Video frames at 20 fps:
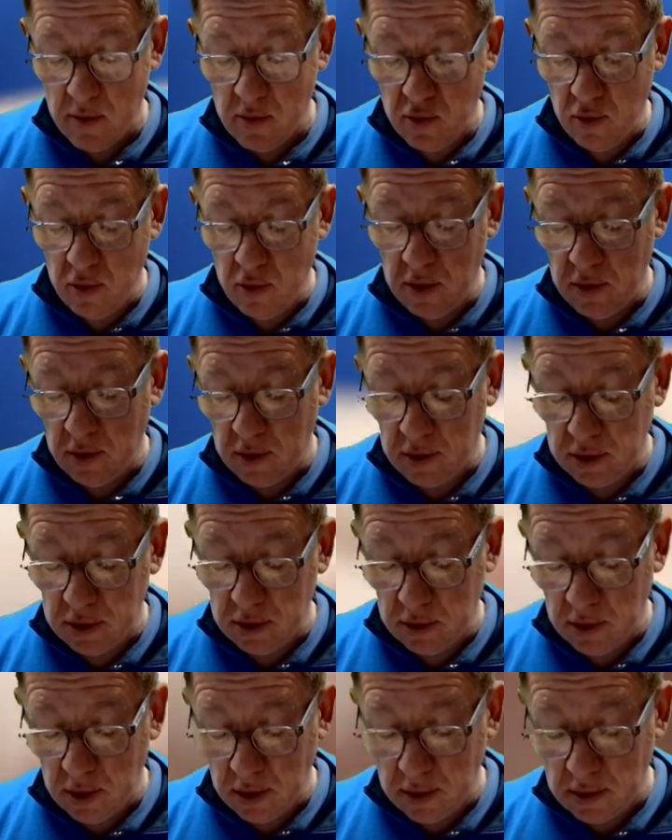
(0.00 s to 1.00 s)
doing a touch and
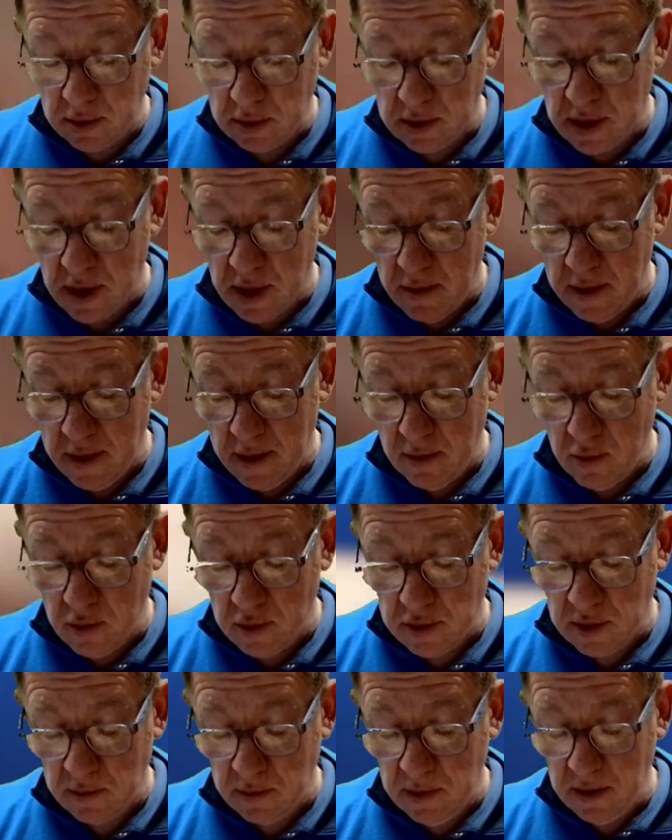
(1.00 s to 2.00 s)
turns because I like
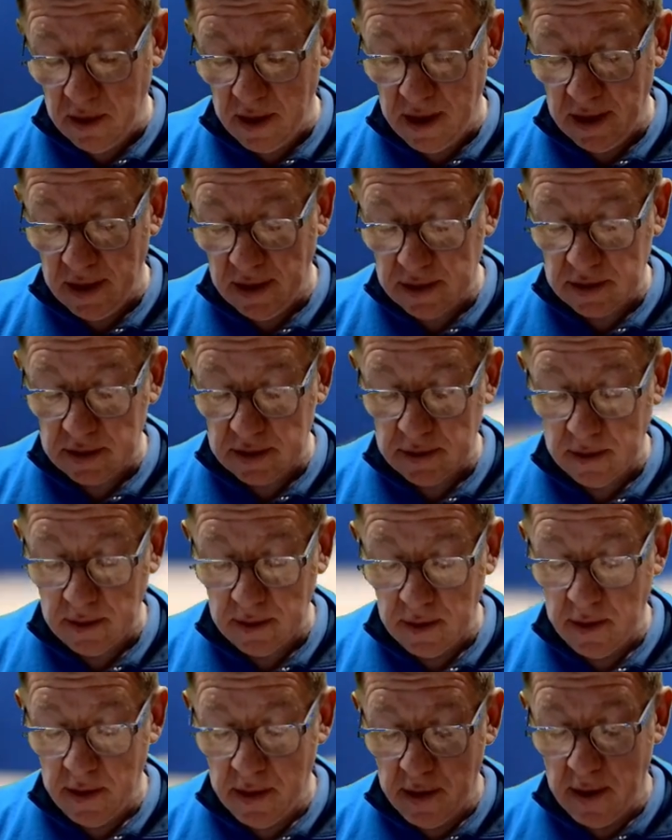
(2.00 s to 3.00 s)
lots of wee legs.
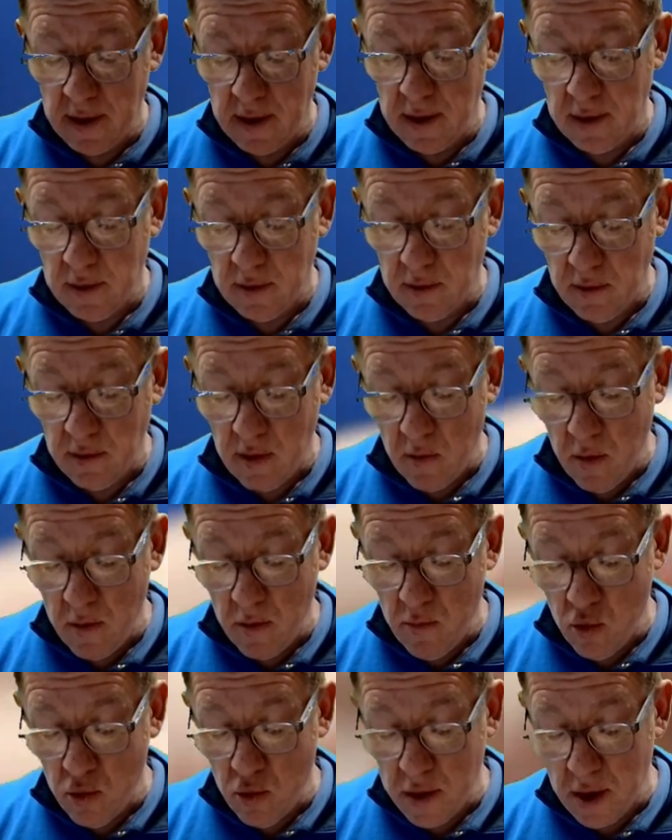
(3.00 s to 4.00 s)
So I've got one
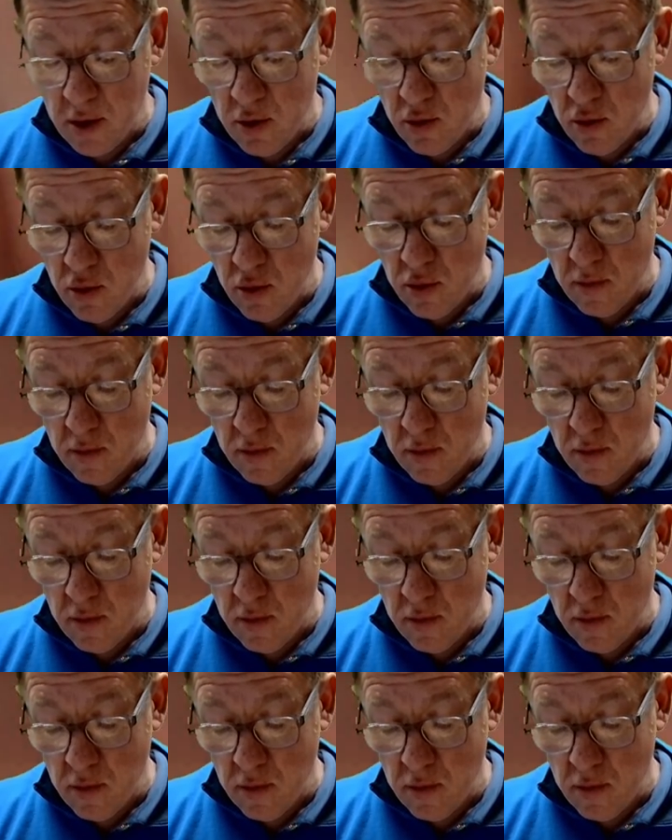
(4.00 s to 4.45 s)
more to go,